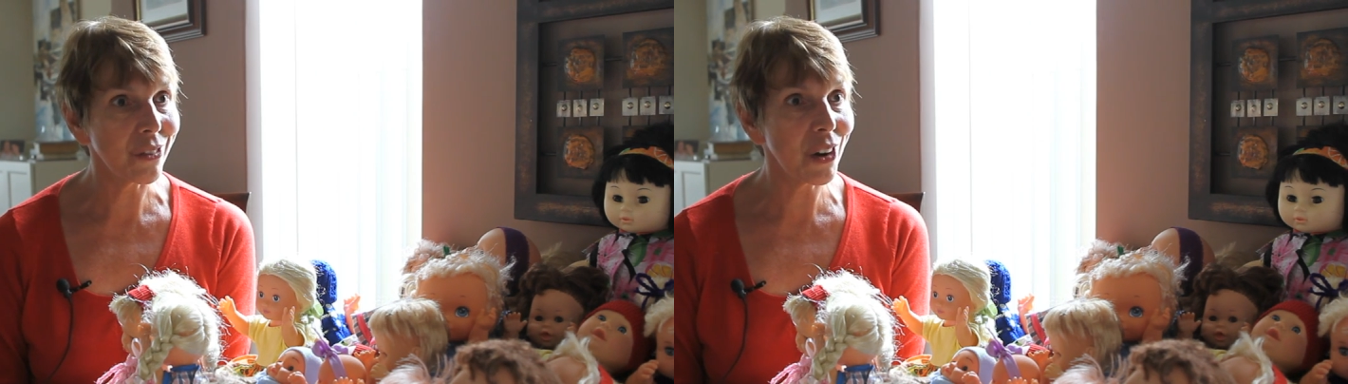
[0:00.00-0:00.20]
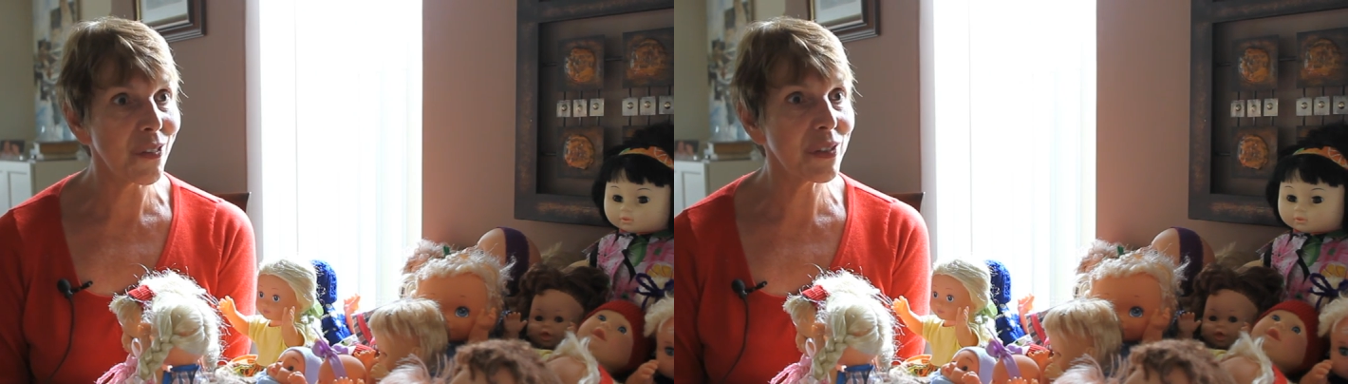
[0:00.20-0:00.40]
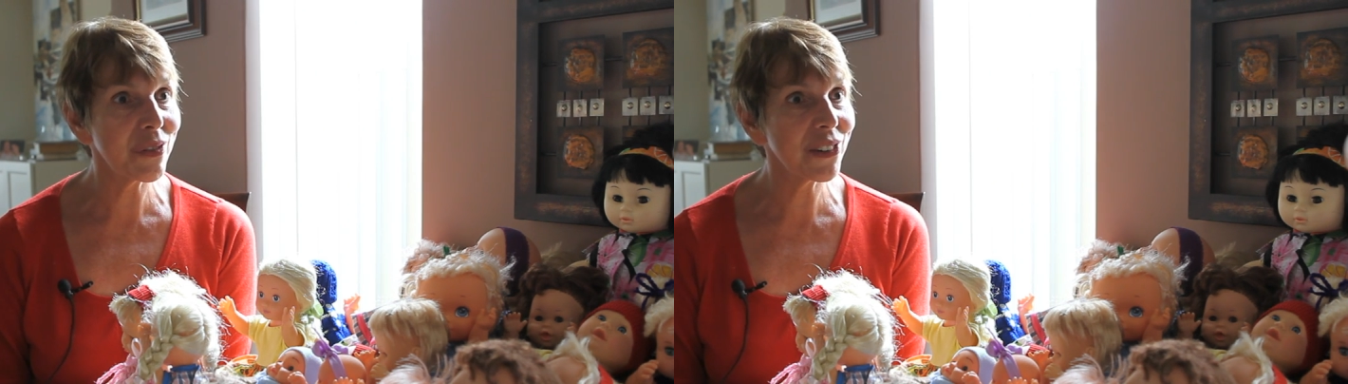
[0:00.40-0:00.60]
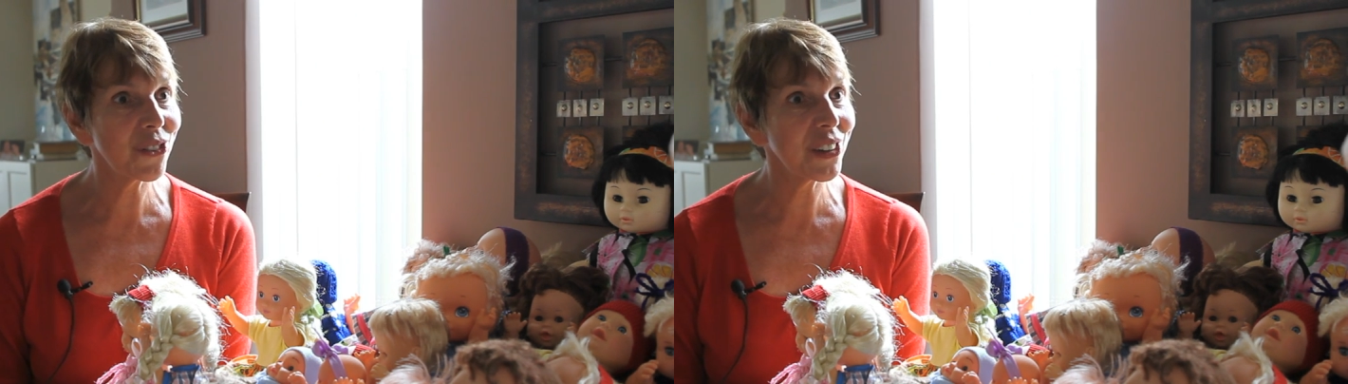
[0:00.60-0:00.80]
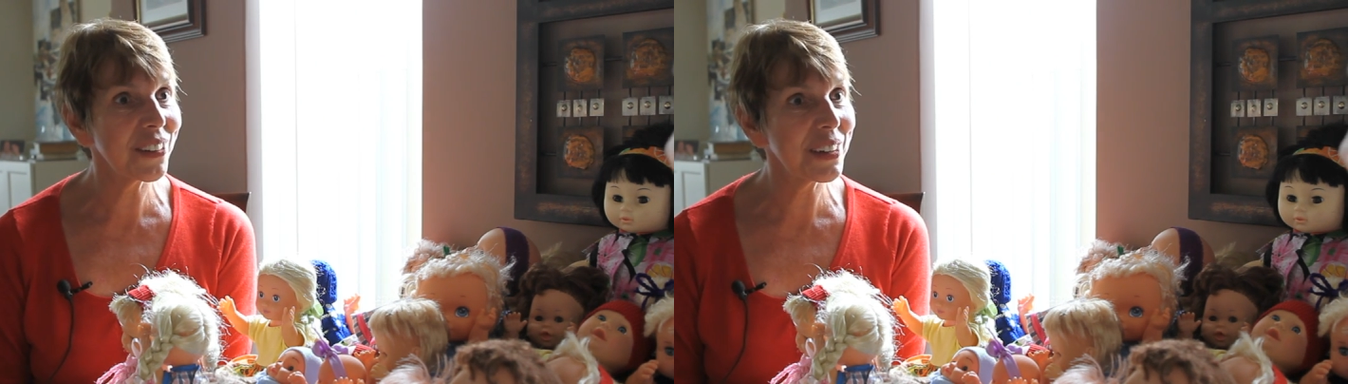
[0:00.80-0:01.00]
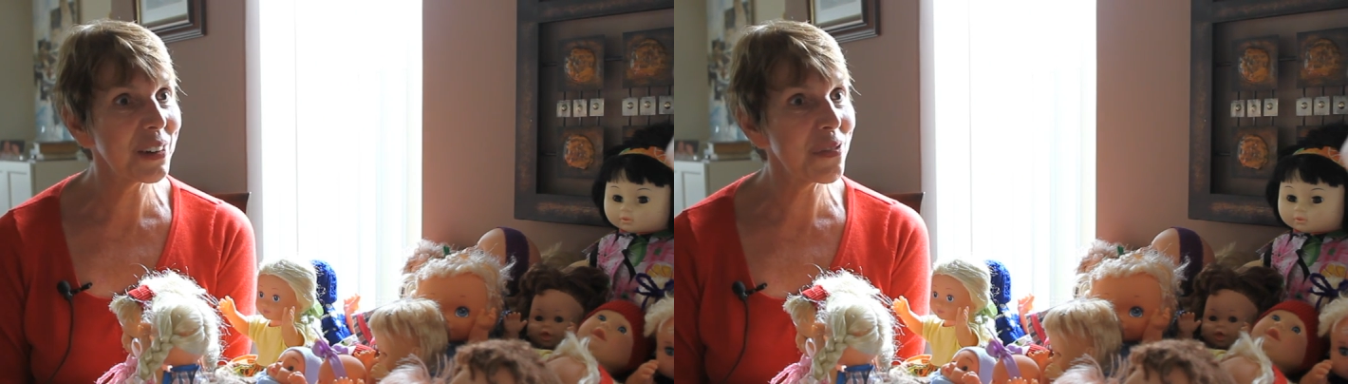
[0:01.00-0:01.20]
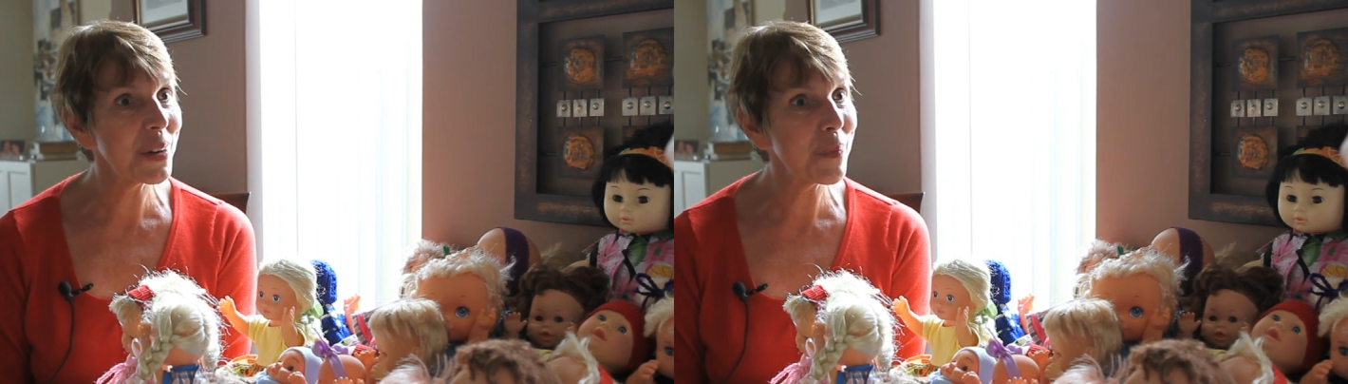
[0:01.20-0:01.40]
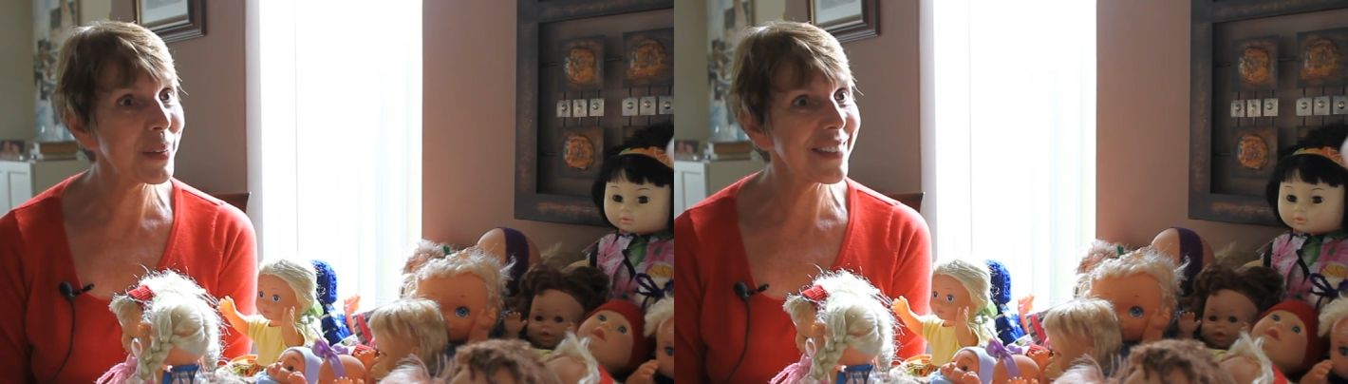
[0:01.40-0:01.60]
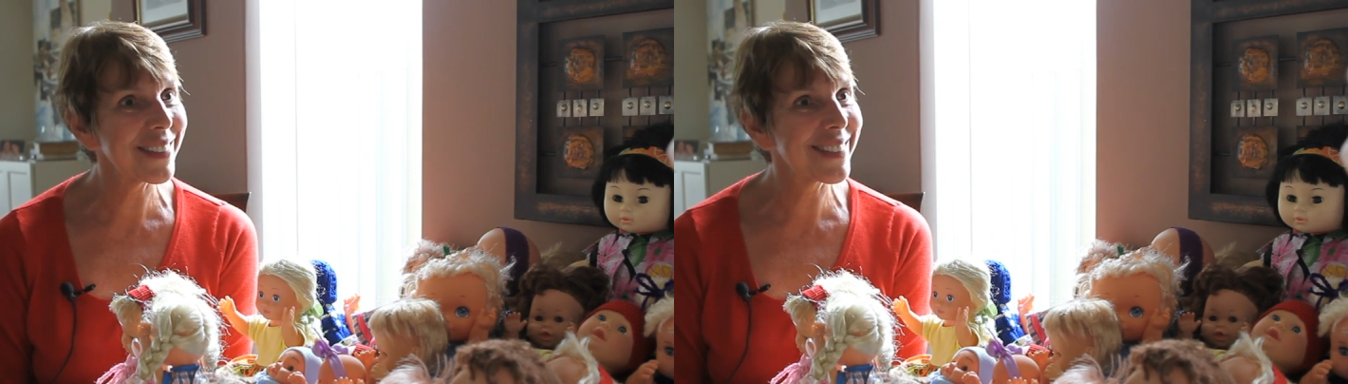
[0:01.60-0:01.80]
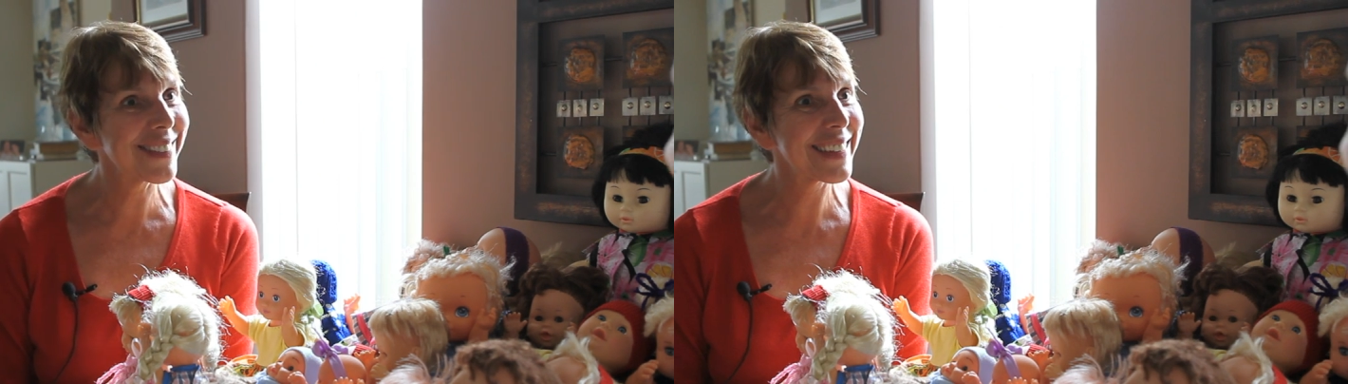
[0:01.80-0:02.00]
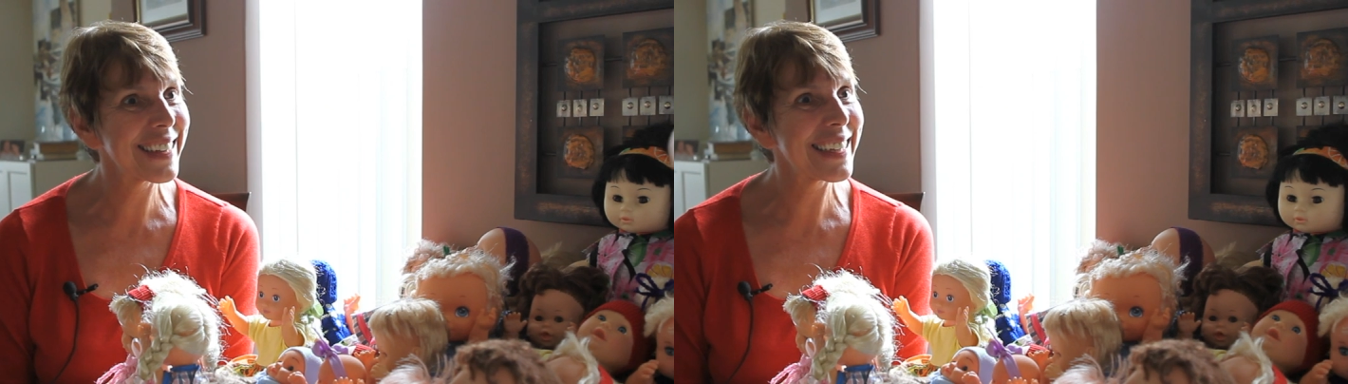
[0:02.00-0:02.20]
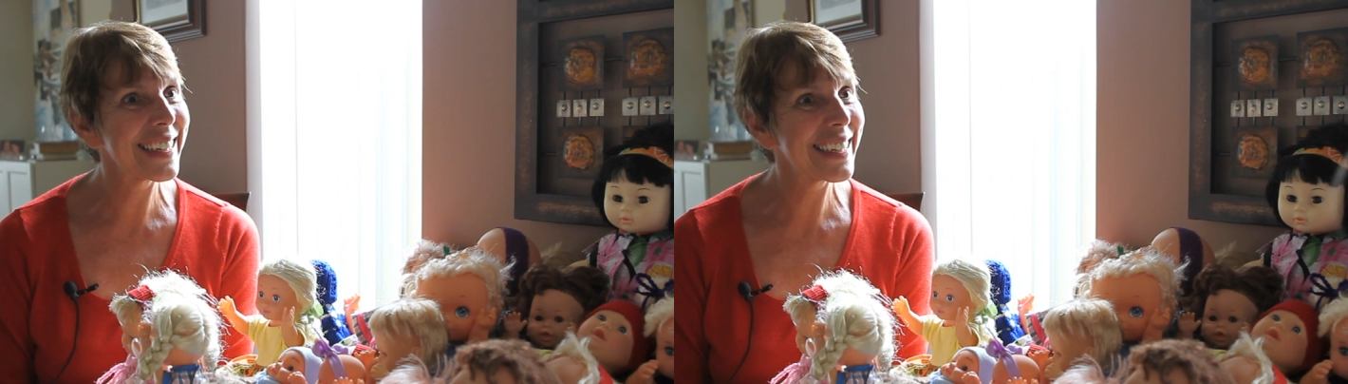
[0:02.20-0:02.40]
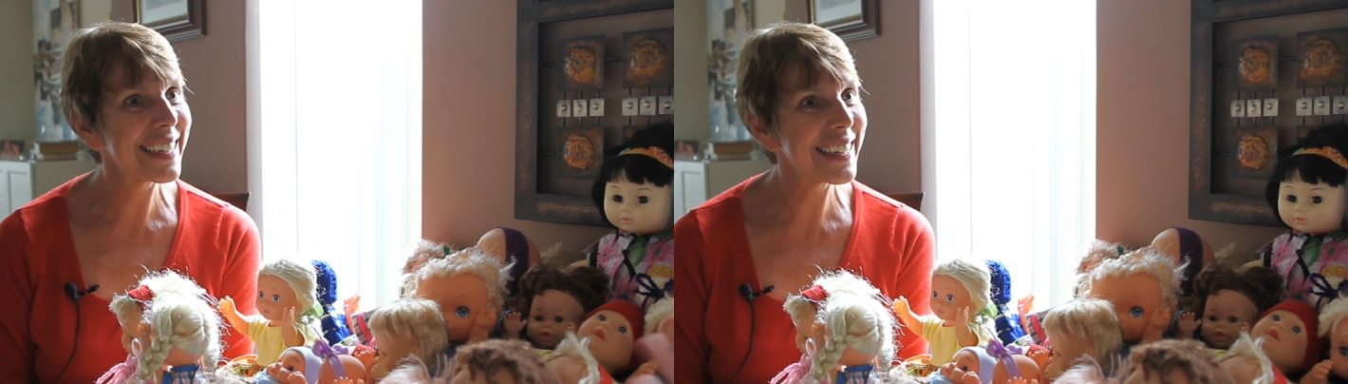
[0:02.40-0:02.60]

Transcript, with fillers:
Speaker 1: that's lovely for the children in the Philippines. And where do